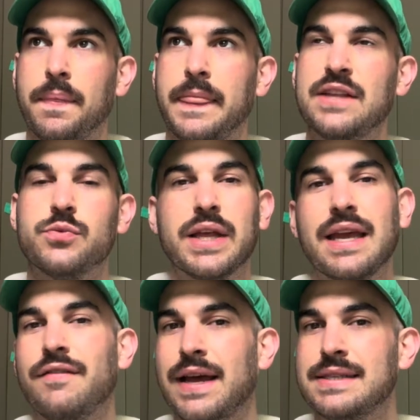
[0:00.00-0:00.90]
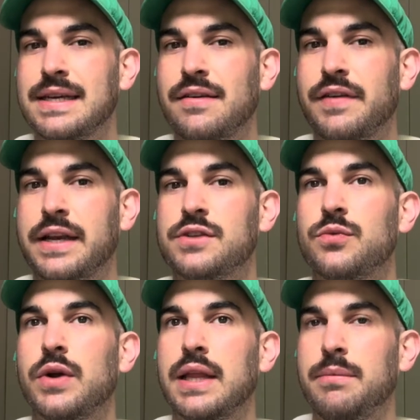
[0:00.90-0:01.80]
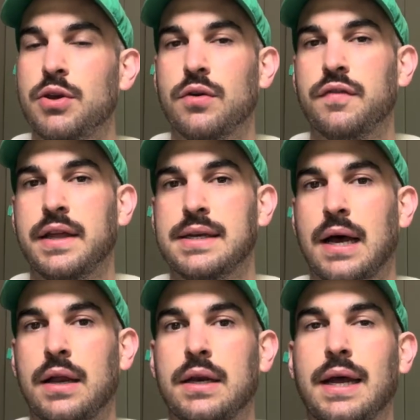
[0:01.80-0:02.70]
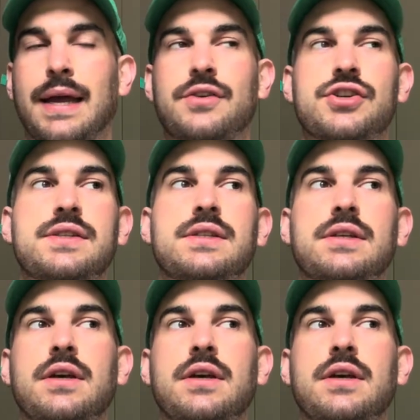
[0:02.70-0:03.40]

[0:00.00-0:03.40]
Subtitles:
it's really inventive and it's really beautifully done and just